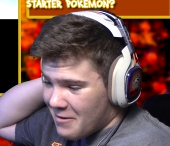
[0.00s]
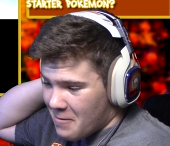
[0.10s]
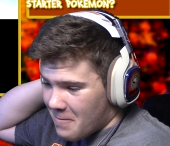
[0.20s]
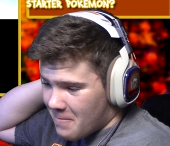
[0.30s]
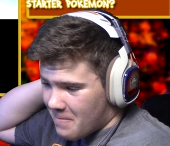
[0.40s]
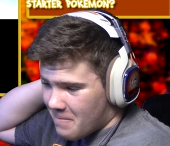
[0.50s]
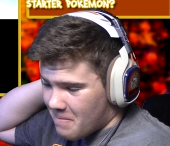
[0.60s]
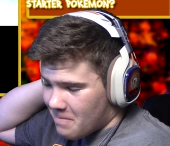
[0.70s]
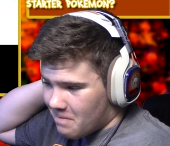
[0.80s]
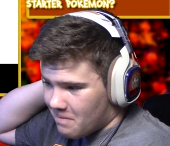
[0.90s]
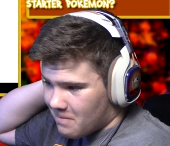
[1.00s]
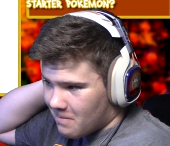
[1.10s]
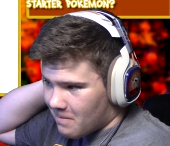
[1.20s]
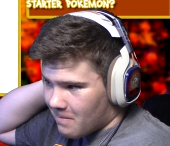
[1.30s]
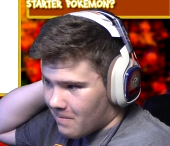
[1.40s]

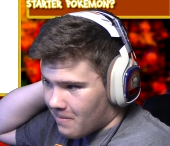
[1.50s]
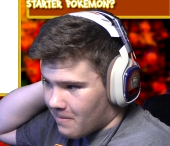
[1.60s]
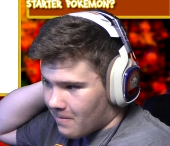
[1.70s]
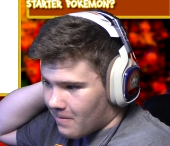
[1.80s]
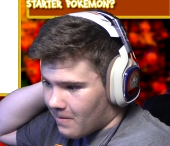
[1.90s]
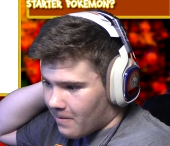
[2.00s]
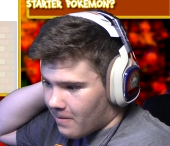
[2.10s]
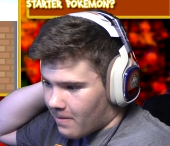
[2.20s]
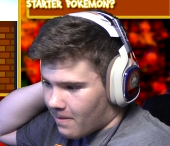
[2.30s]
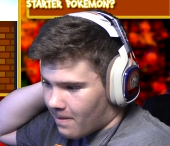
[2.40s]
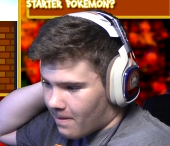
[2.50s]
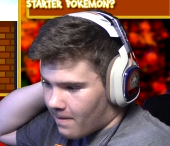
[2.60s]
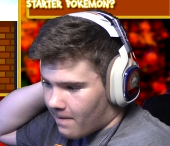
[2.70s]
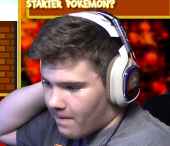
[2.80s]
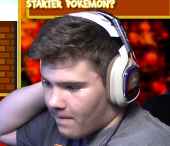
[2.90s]

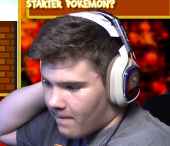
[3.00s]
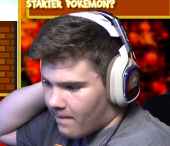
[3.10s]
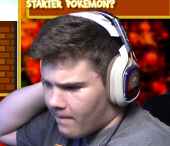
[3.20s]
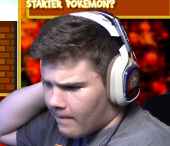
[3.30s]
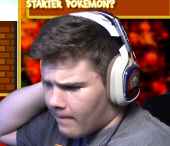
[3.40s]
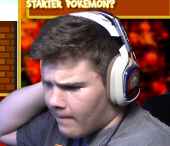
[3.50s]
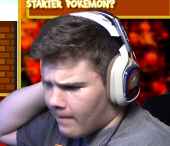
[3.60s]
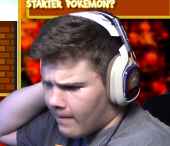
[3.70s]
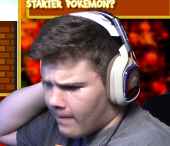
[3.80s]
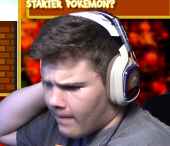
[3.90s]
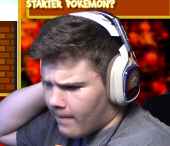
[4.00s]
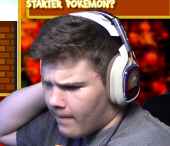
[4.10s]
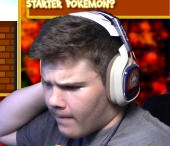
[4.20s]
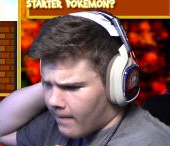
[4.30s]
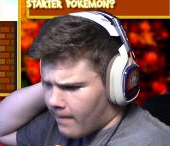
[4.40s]

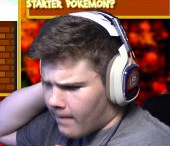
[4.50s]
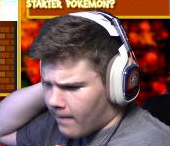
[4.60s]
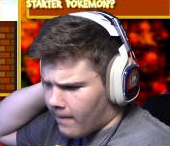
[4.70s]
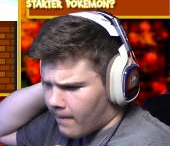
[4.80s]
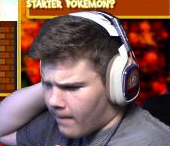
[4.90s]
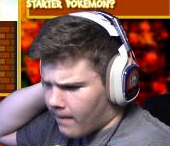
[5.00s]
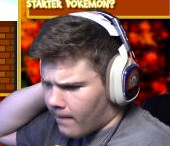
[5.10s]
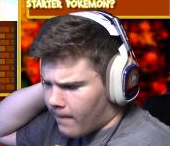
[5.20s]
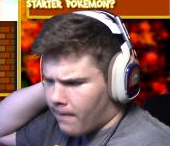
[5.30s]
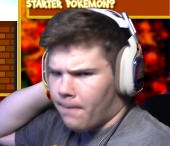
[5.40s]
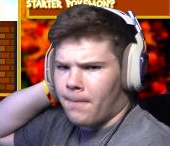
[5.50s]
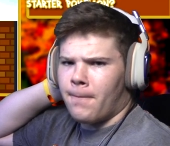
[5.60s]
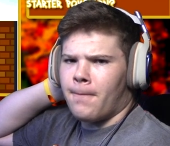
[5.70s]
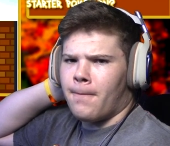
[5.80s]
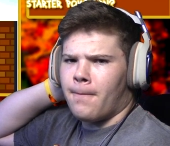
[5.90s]

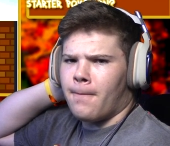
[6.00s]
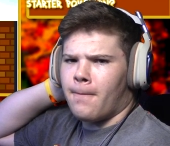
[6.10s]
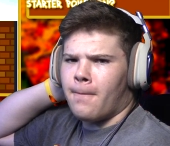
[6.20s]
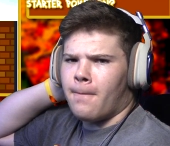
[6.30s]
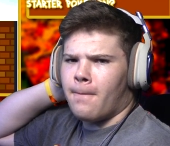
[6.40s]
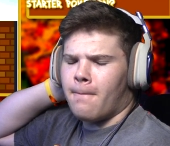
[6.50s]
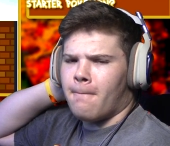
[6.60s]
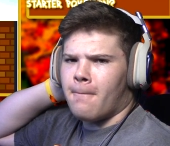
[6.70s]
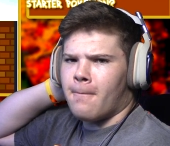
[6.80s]
(no one is talking)